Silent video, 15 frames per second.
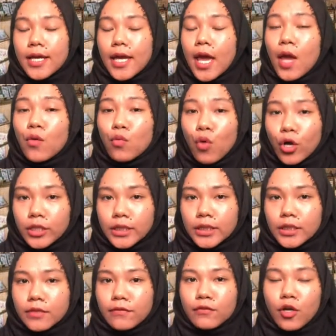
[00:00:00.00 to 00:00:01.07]
and
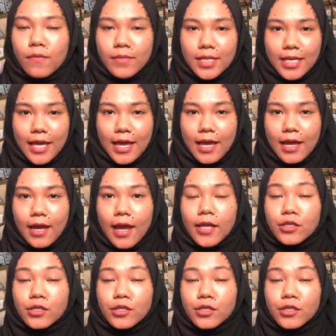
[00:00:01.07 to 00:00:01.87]
water from the air and